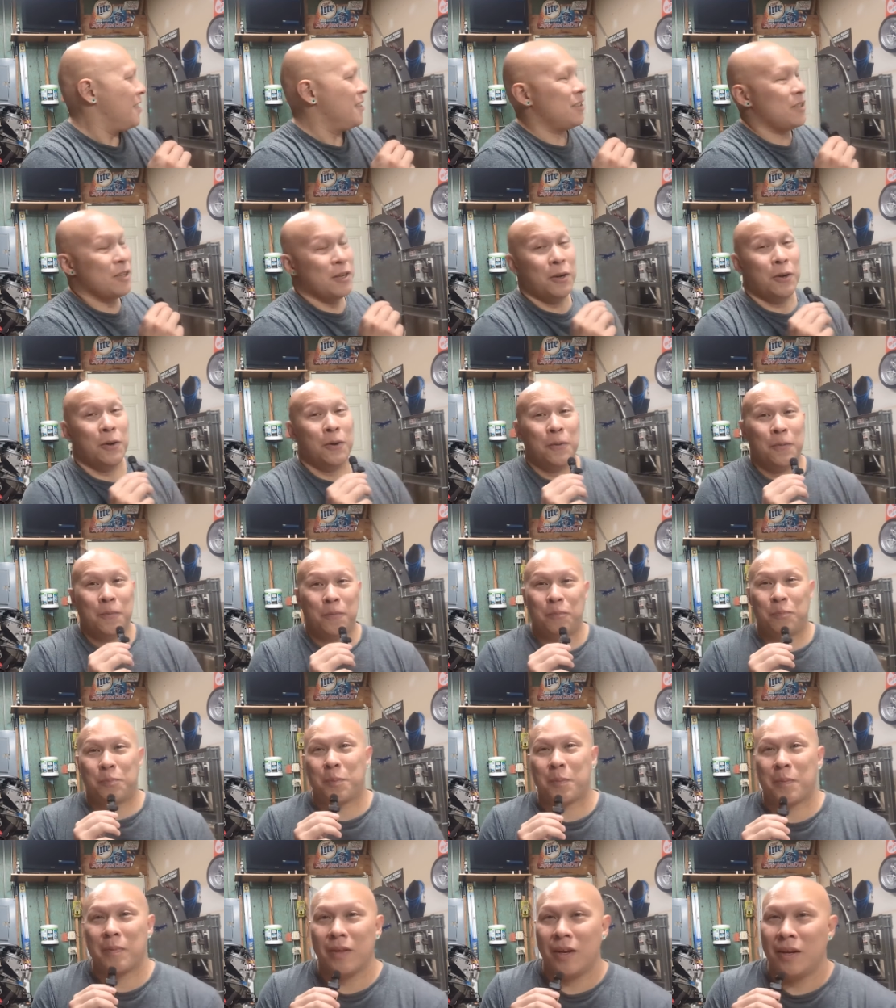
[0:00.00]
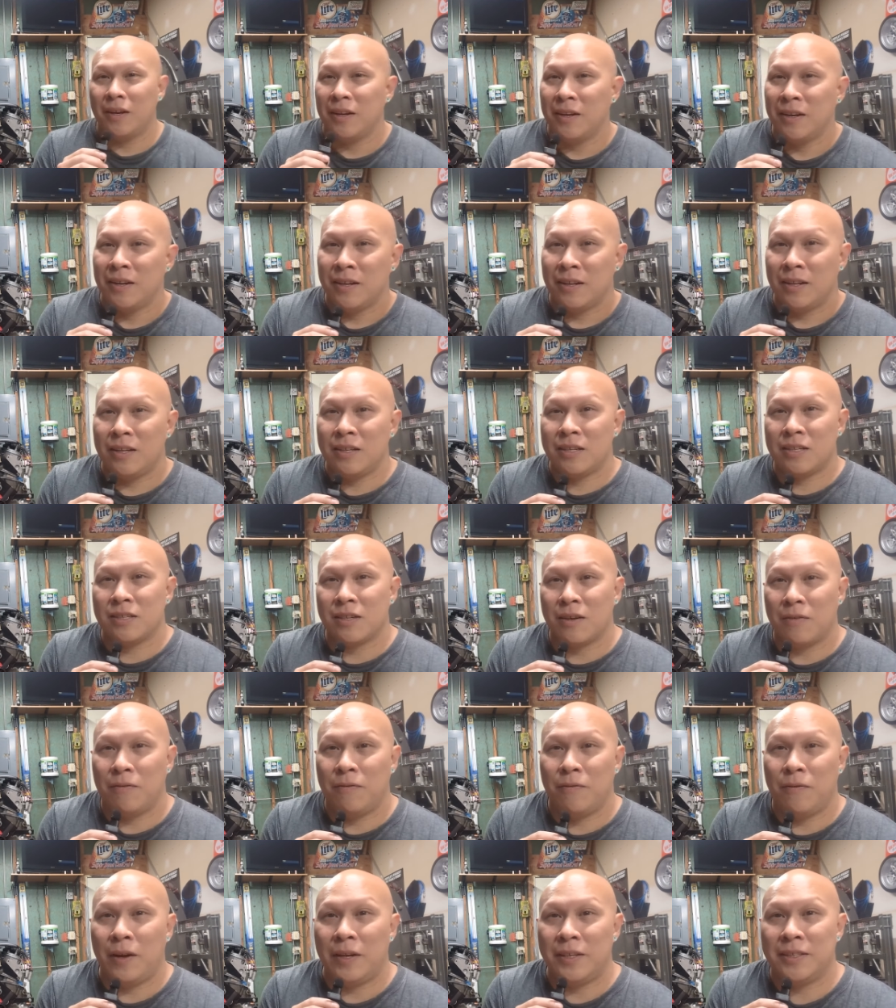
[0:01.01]
So, this is a
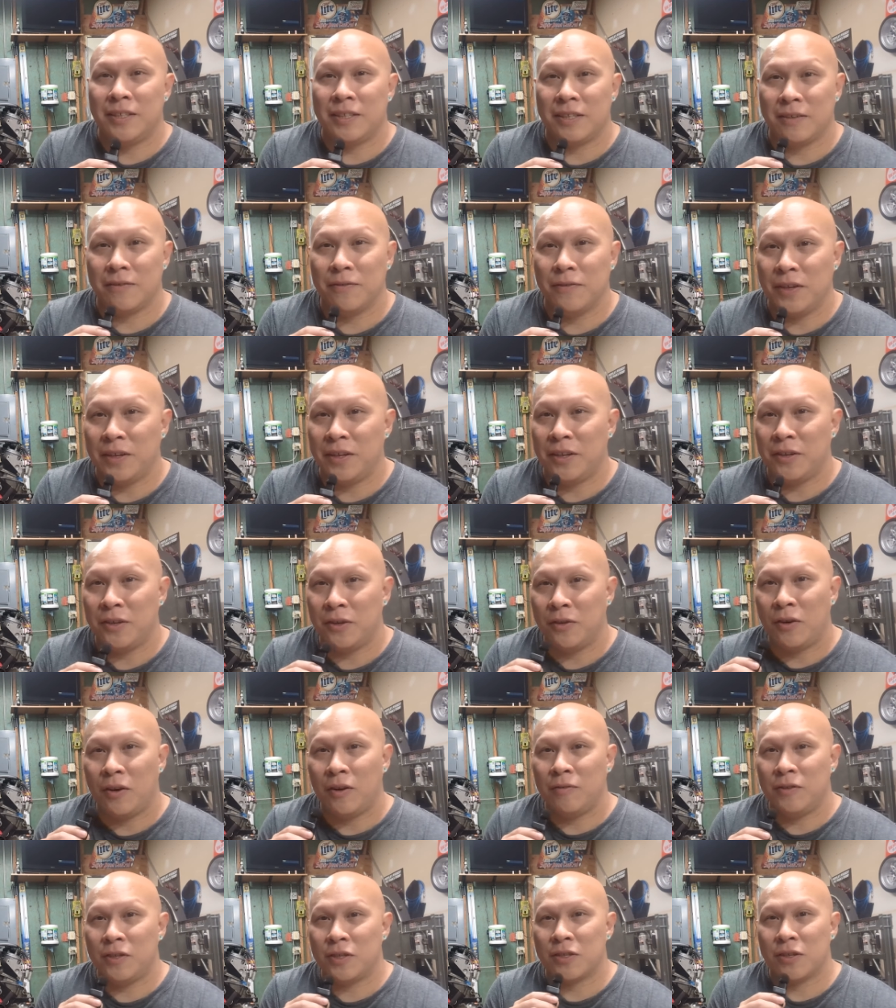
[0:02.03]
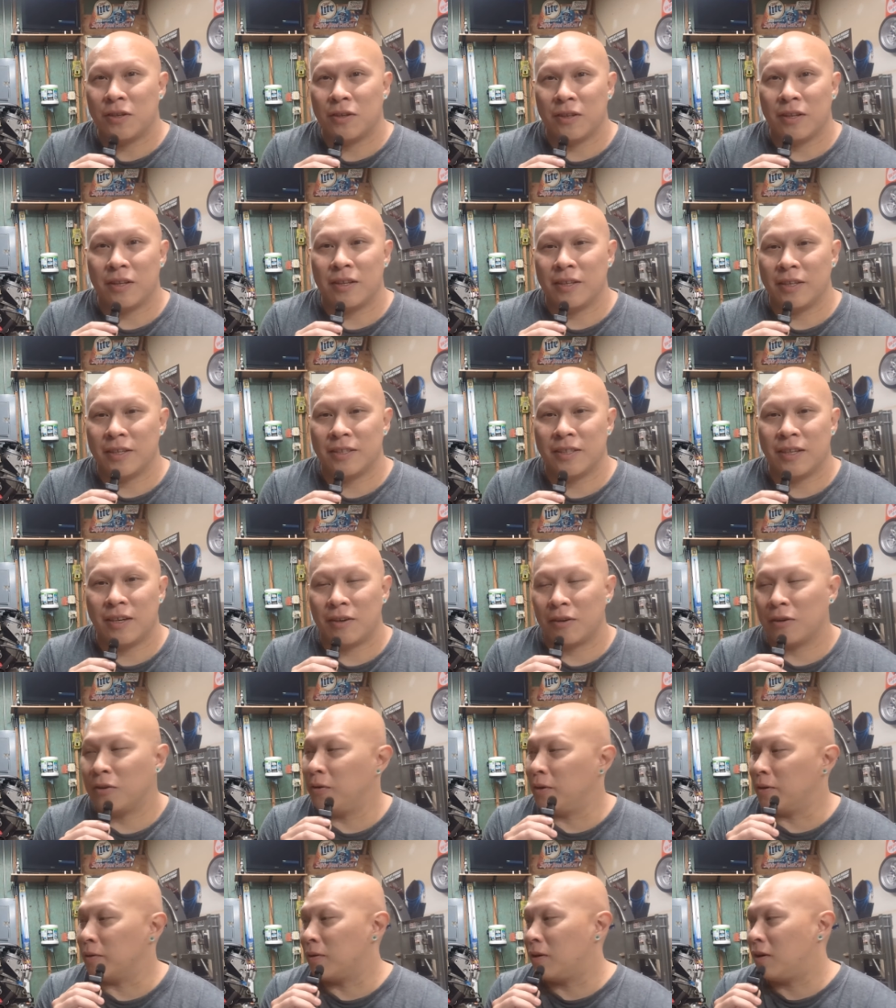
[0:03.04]
venting video of just all the things that are
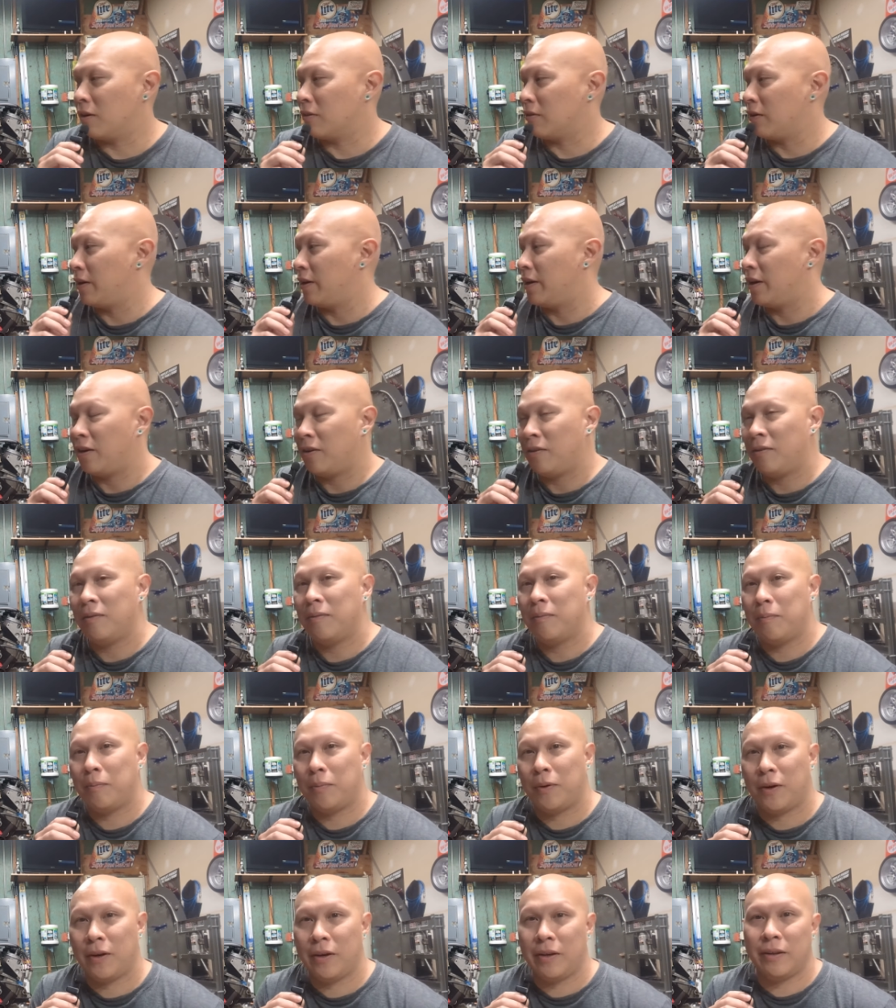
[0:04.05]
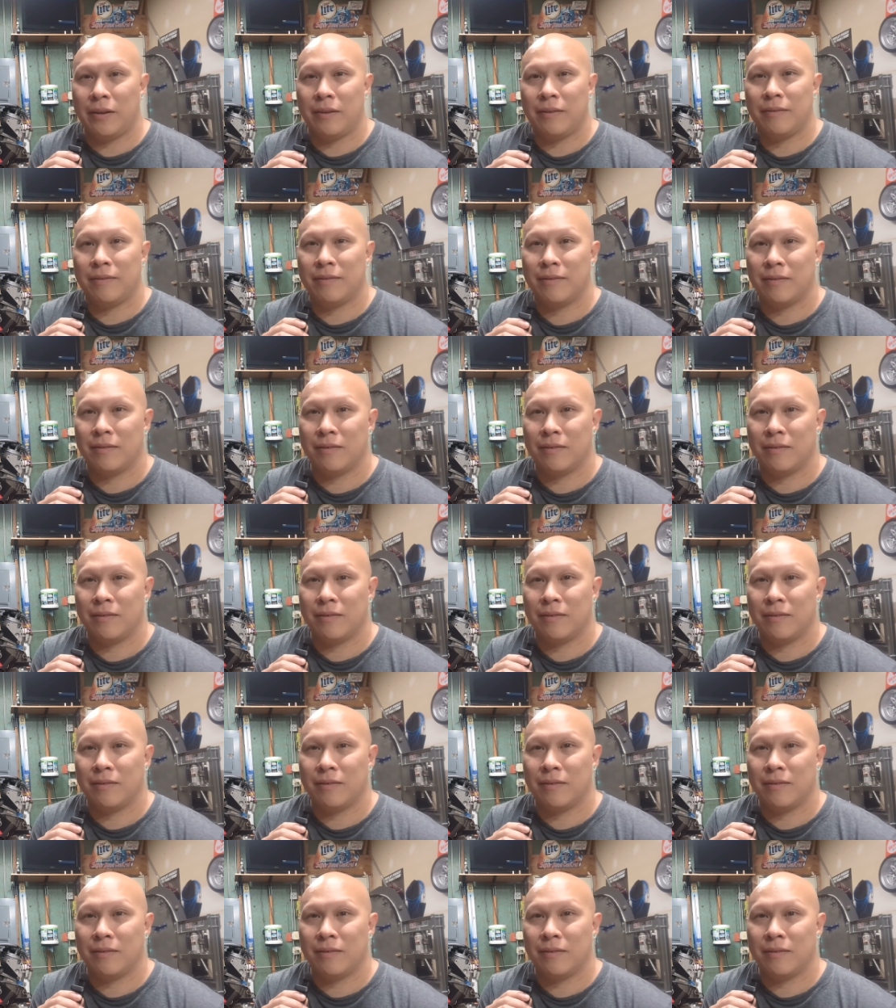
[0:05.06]
going wrong right now. But,